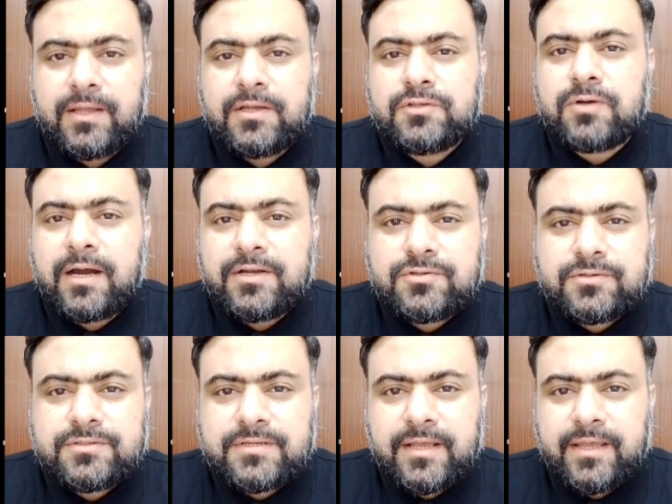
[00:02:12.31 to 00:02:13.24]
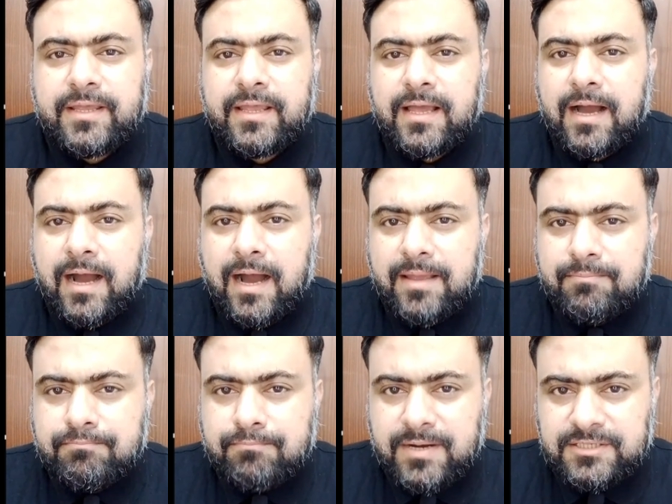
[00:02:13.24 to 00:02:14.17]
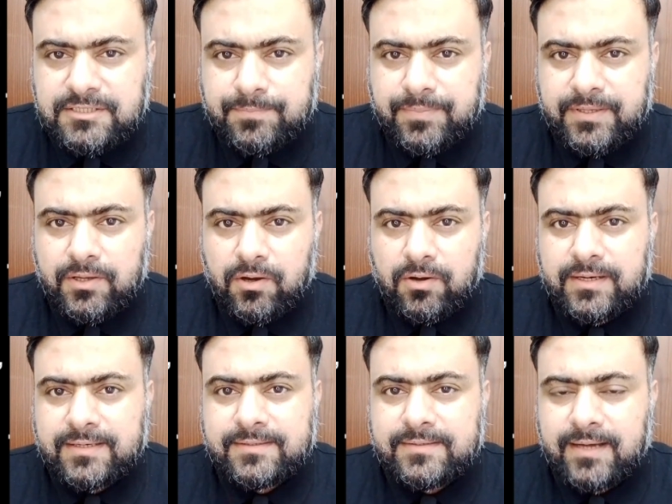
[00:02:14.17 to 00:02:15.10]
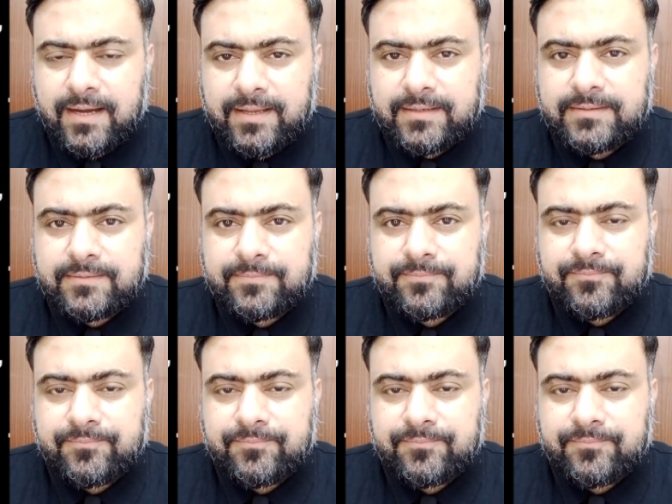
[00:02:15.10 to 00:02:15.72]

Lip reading: So I should say, I must be on a diet.